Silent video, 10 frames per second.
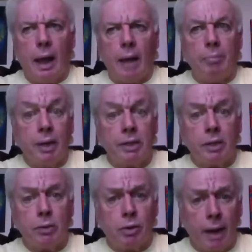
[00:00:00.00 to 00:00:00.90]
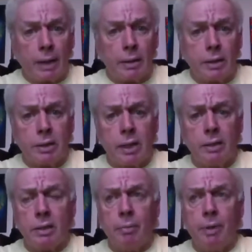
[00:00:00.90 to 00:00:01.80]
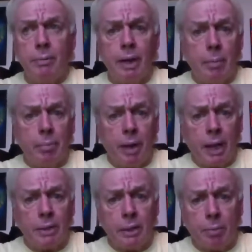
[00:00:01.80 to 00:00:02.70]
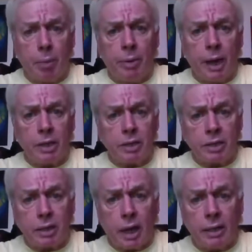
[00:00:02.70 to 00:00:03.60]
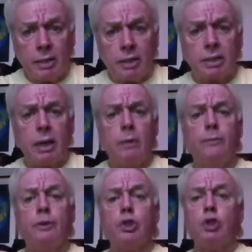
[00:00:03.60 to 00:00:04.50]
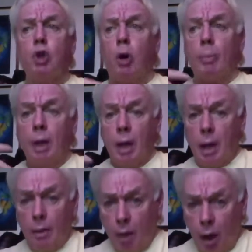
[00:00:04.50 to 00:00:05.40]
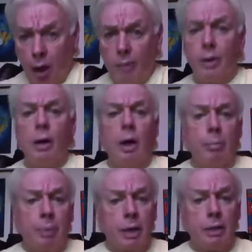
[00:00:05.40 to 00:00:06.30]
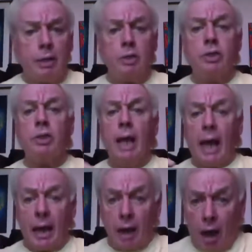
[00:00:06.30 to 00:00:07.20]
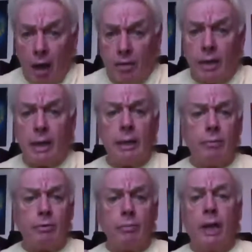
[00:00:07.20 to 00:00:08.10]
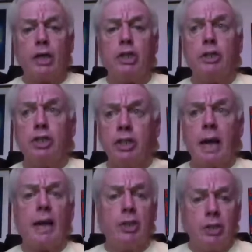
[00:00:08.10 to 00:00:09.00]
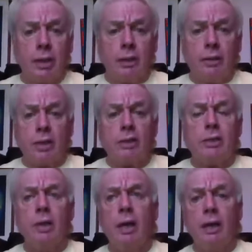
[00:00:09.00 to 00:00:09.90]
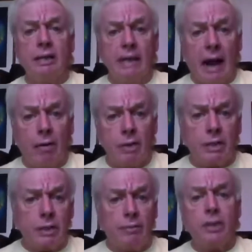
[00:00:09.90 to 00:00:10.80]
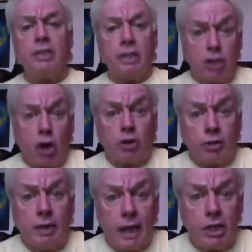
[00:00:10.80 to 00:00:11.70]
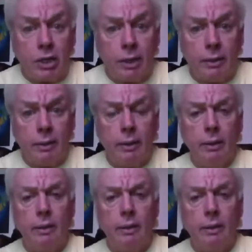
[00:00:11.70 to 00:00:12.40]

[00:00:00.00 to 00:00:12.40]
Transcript: And political correctness is simply manipulating the population to silence itself, to stop other opinions and other information challenging this narrative, this indoctrination